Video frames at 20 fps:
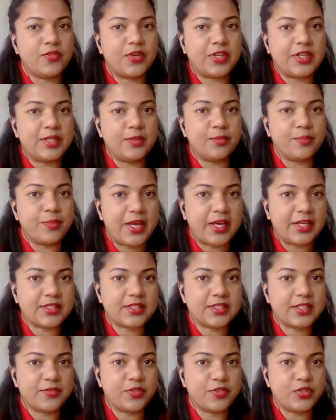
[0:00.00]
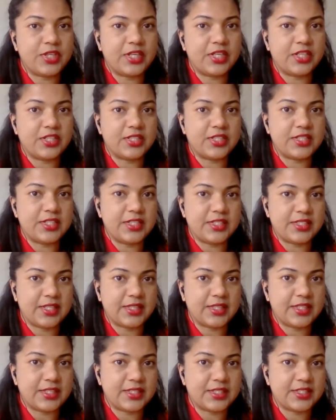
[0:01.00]
what impacts refugee agencies at
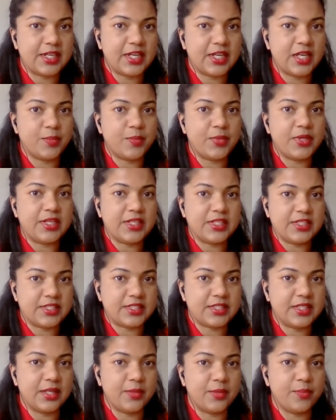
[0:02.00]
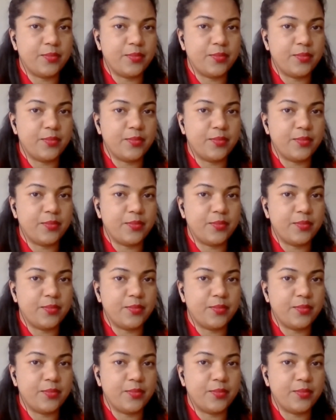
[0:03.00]
this time is the